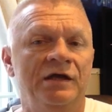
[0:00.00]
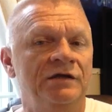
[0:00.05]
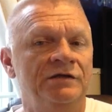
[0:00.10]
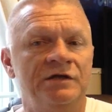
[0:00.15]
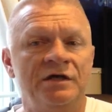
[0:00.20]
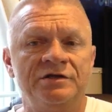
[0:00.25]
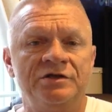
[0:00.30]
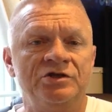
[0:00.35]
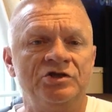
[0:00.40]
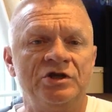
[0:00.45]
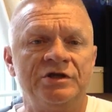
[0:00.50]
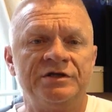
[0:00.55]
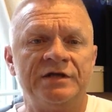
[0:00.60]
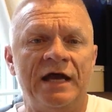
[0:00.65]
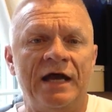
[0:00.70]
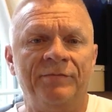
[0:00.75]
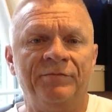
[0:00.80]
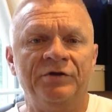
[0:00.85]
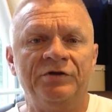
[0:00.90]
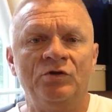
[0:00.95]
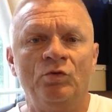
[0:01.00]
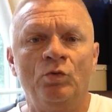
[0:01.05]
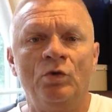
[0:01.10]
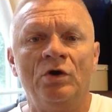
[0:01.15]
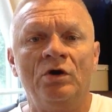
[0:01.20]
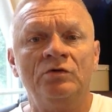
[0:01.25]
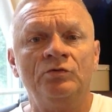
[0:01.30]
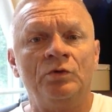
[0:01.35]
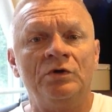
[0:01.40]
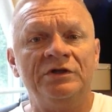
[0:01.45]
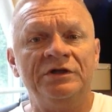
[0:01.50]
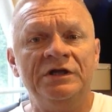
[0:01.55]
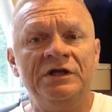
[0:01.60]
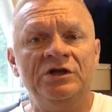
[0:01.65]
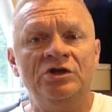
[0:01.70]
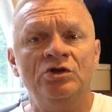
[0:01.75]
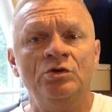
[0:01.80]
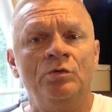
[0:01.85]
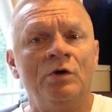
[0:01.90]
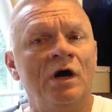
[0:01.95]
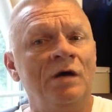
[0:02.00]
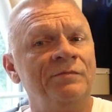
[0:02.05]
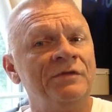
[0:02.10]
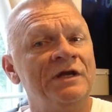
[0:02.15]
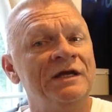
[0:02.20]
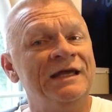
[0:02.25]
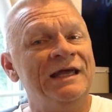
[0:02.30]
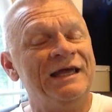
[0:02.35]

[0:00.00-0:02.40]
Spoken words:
It doesn't just happen. The world will eat you up